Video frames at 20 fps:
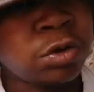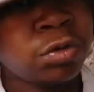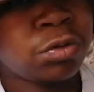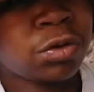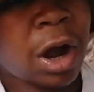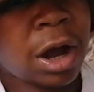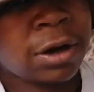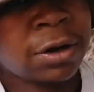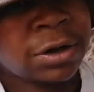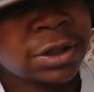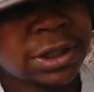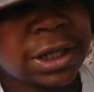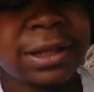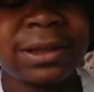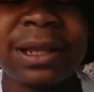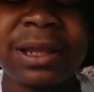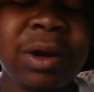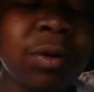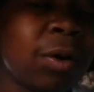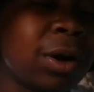new colors,
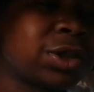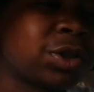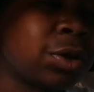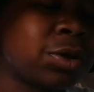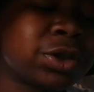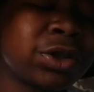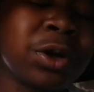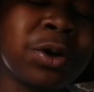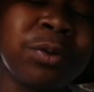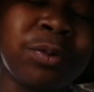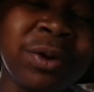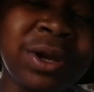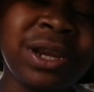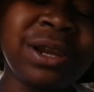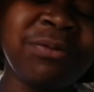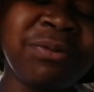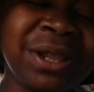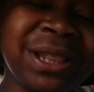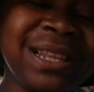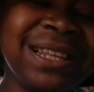and then it was also
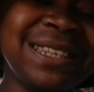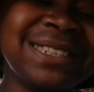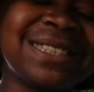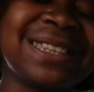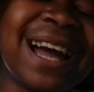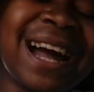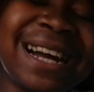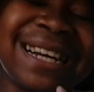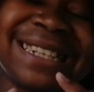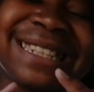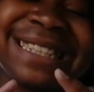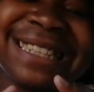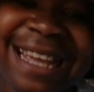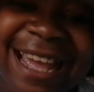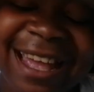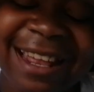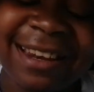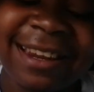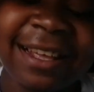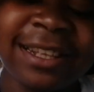re-released
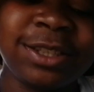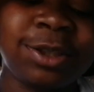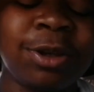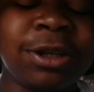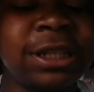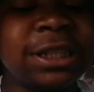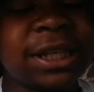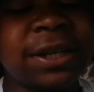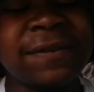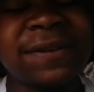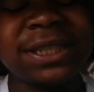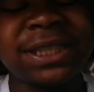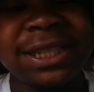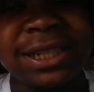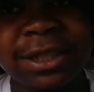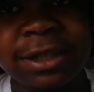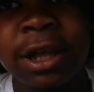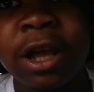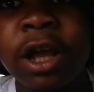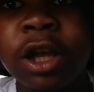again in
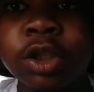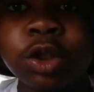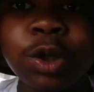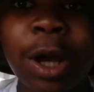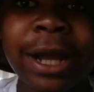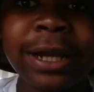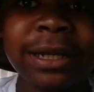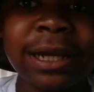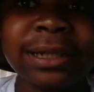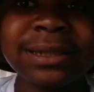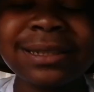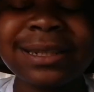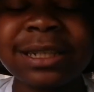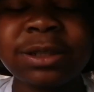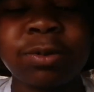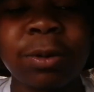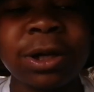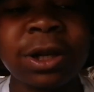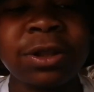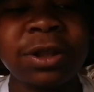2017. So I guess
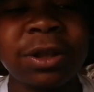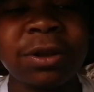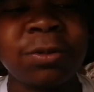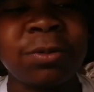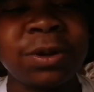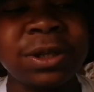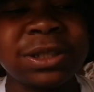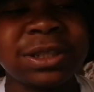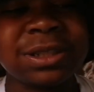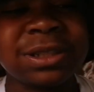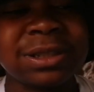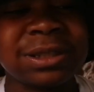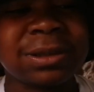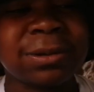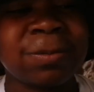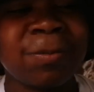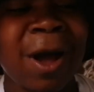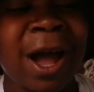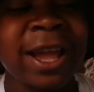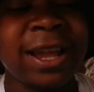that's one of the
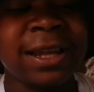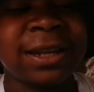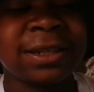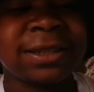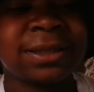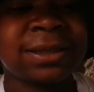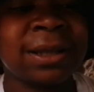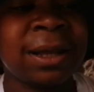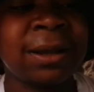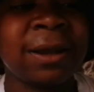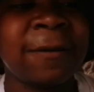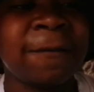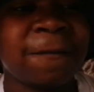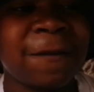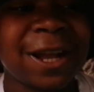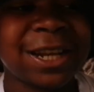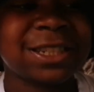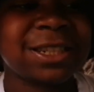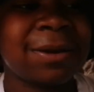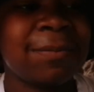reasons why it is still in
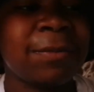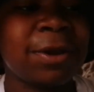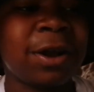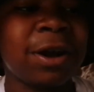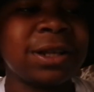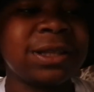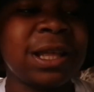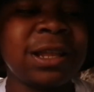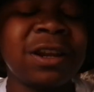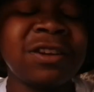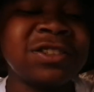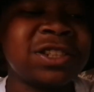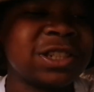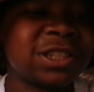fashion, because they don't